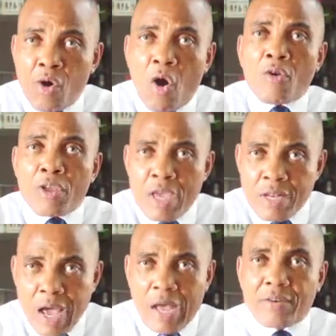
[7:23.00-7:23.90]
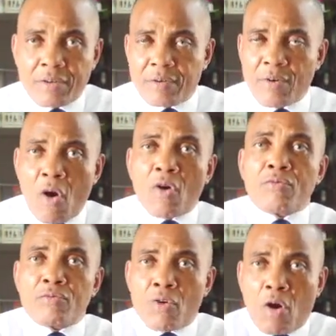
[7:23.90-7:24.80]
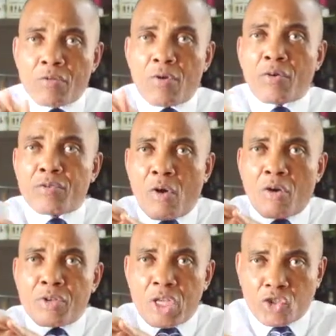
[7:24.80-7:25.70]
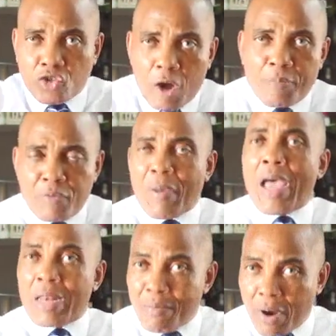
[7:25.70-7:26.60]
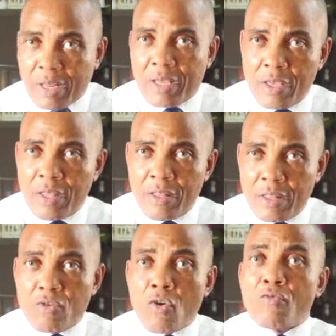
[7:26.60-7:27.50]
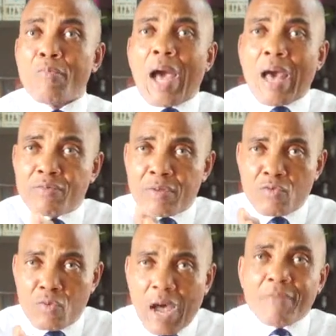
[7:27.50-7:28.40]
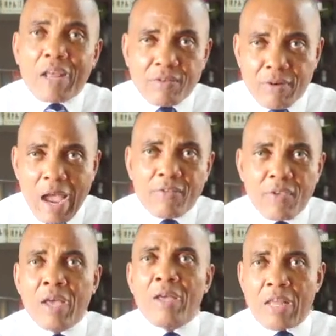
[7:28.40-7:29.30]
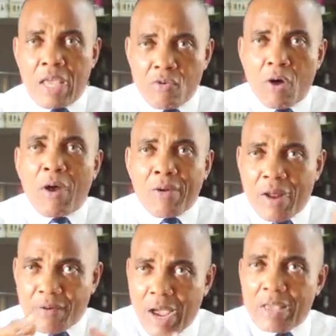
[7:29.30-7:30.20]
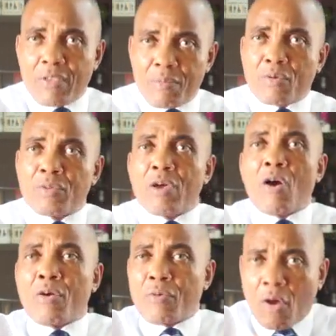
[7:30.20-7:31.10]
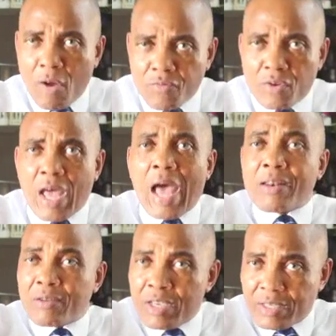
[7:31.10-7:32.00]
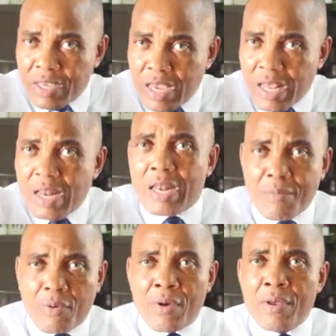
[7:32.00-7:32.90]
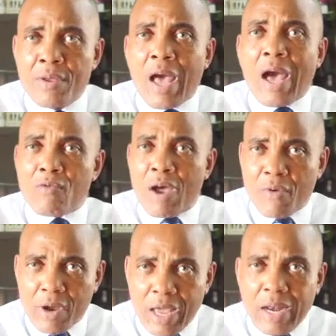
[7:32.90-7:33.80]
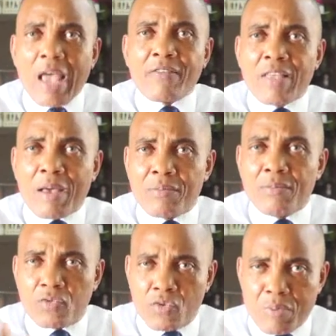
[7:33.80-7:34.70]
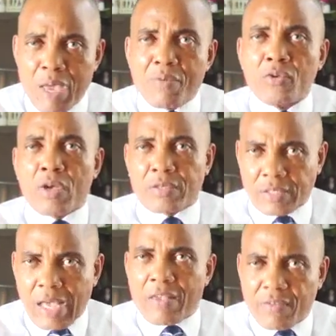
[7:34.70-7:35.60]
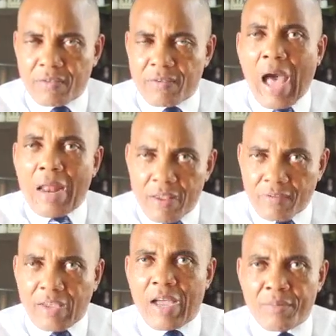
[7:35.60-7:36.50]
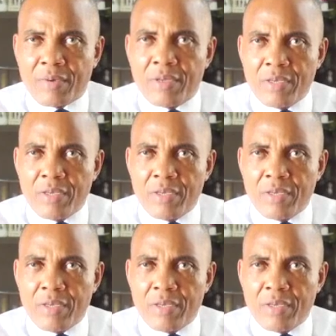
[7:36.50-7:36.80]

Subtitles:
unhindered, undisturbed by anybody. The Yoruba will have that right, the Ijaw will have that right, all of those, and it's inalienable. And we have organized them to be able to exercise it at this time